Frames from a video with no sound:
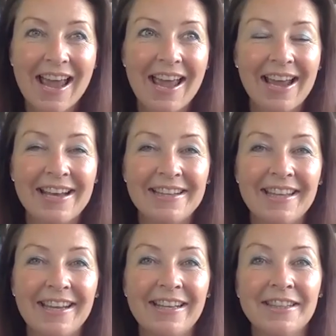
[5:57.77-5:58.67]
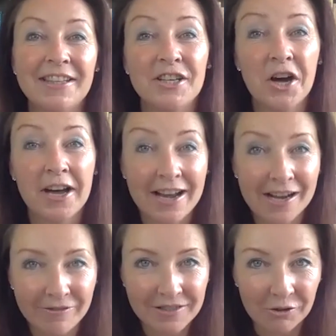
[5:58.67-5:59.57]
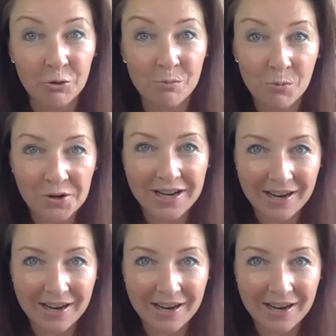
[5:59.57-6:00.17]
and then the night after or the morning